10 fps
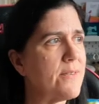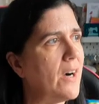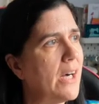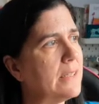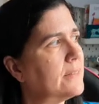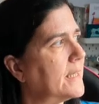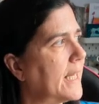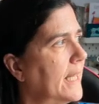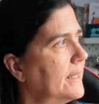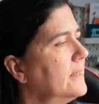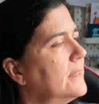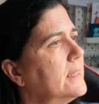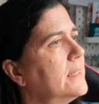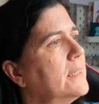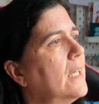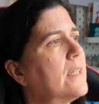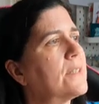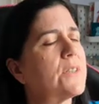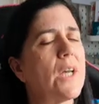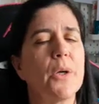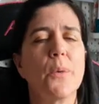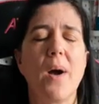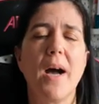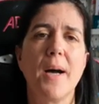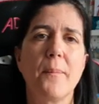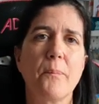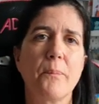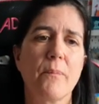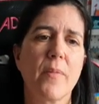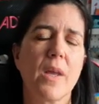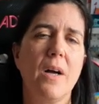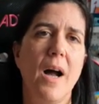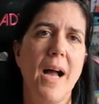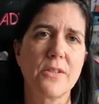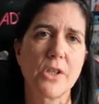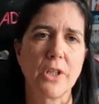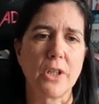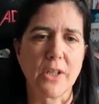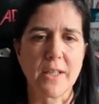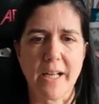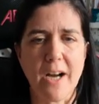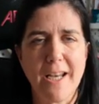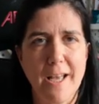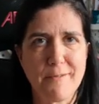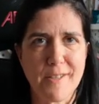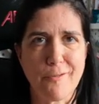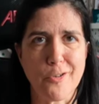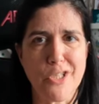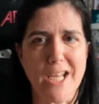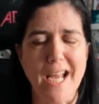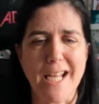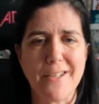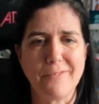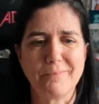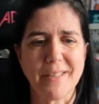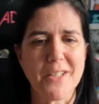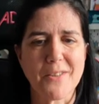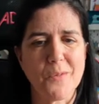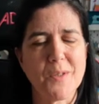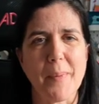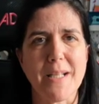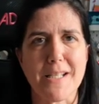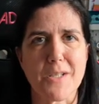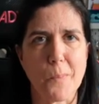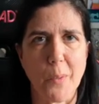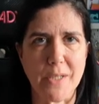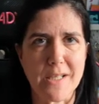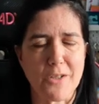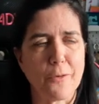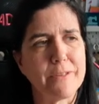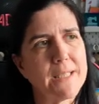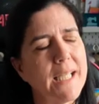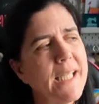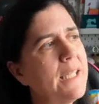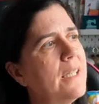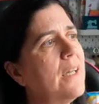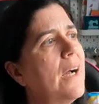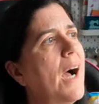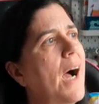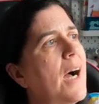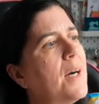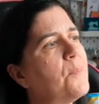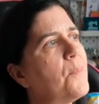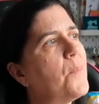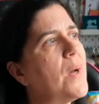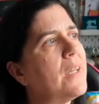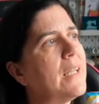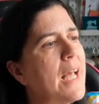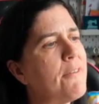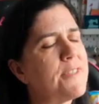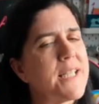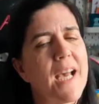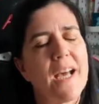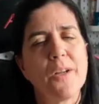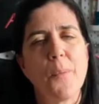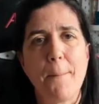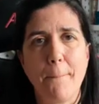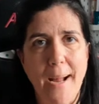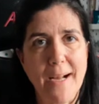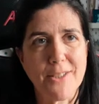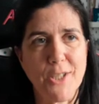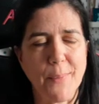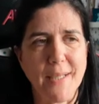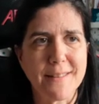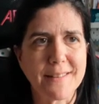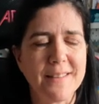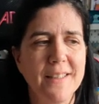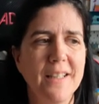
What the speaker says: files again. So I had a good look at it. I left it for a day because I was a bit disappointed, obviously. And I left it and I went back to it